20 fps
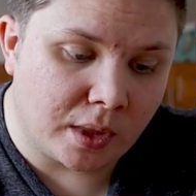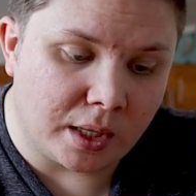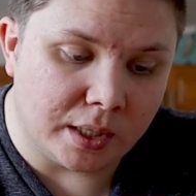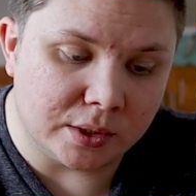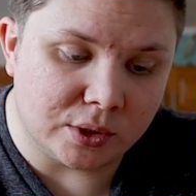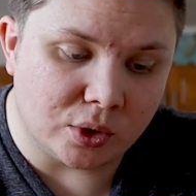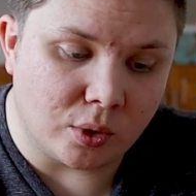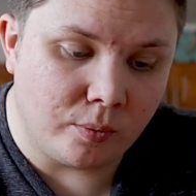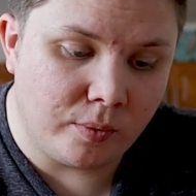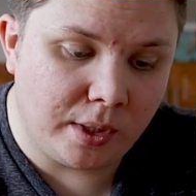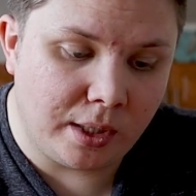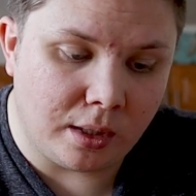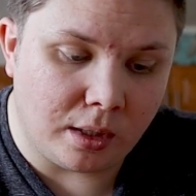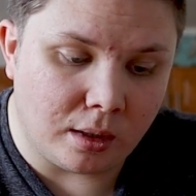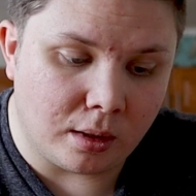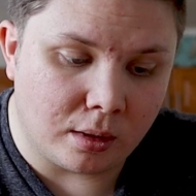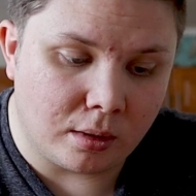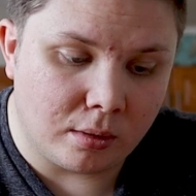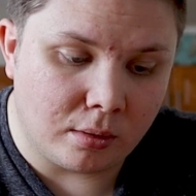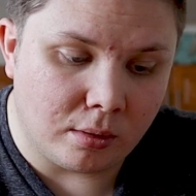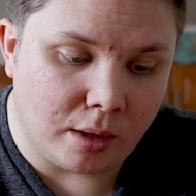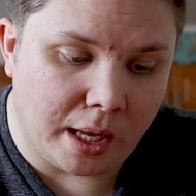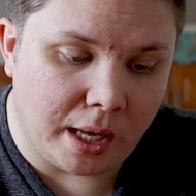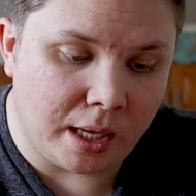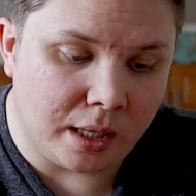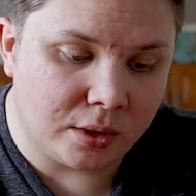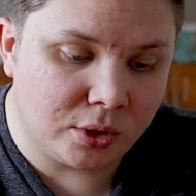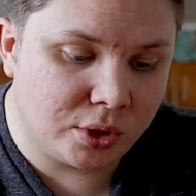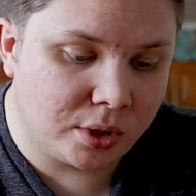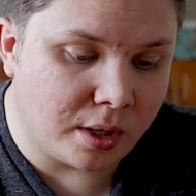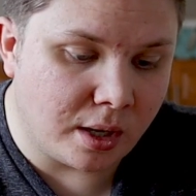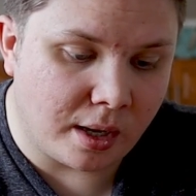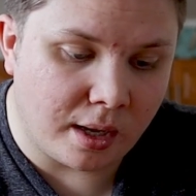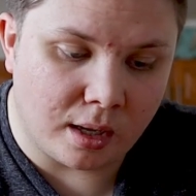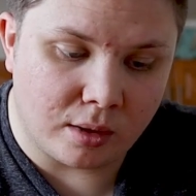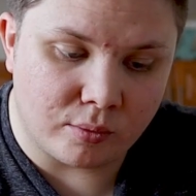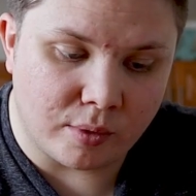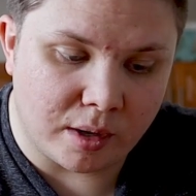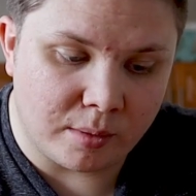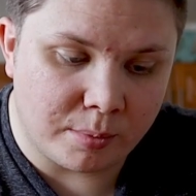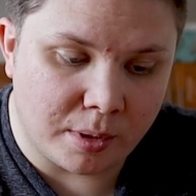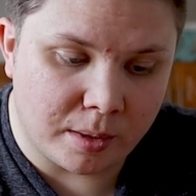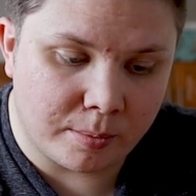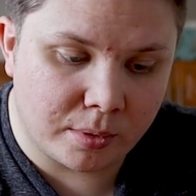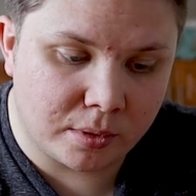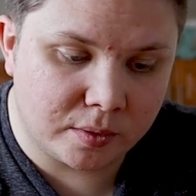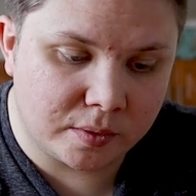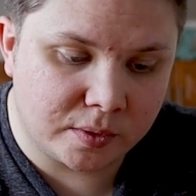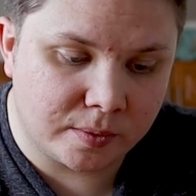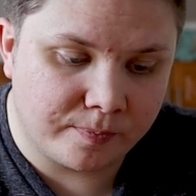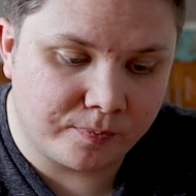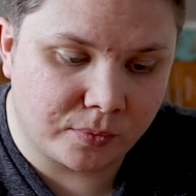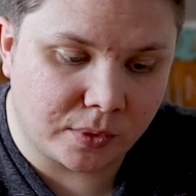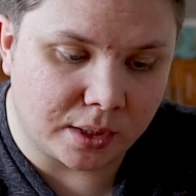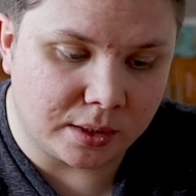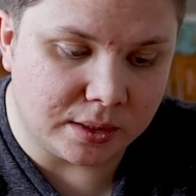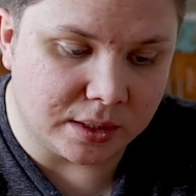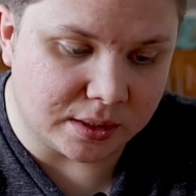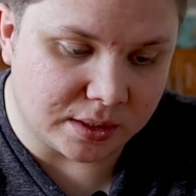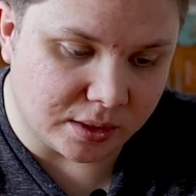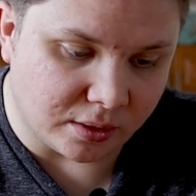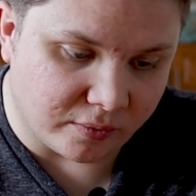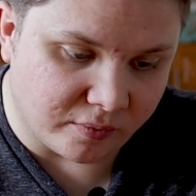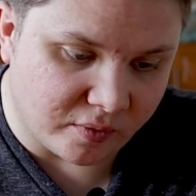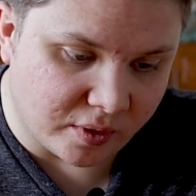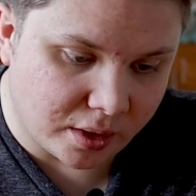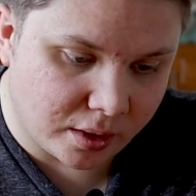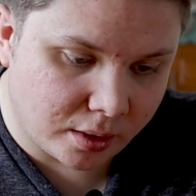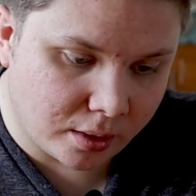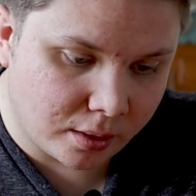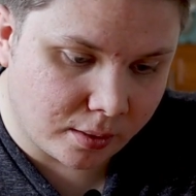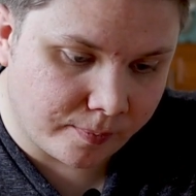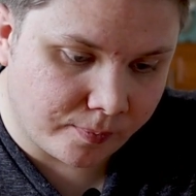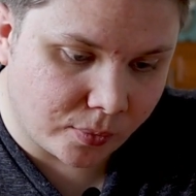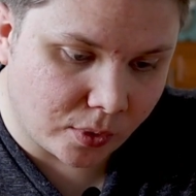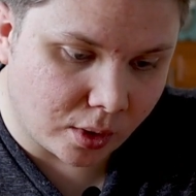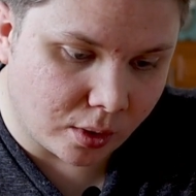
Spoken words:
It's only aged cayenne red peppers, distilled vinegar,